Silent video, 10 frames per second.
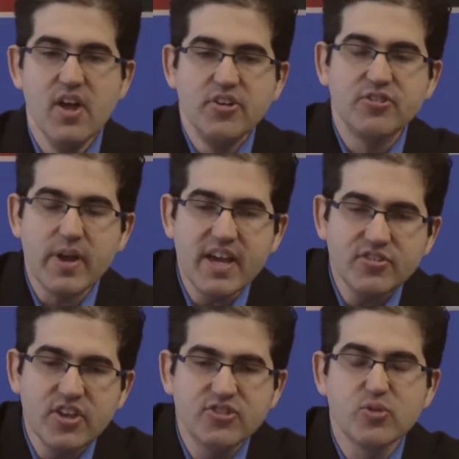So is
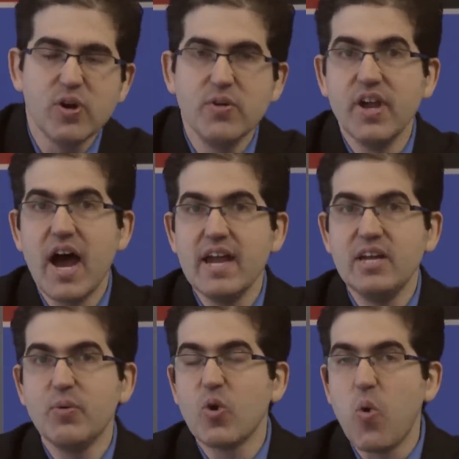this true that
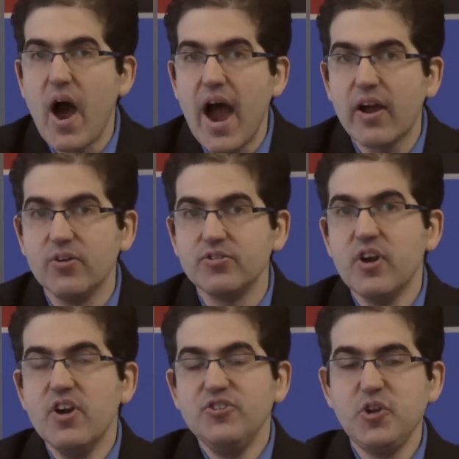ID requires
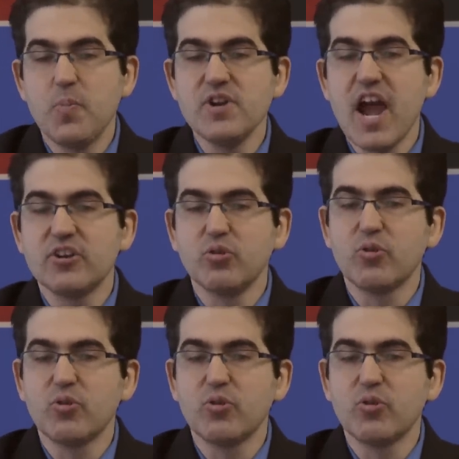supernatural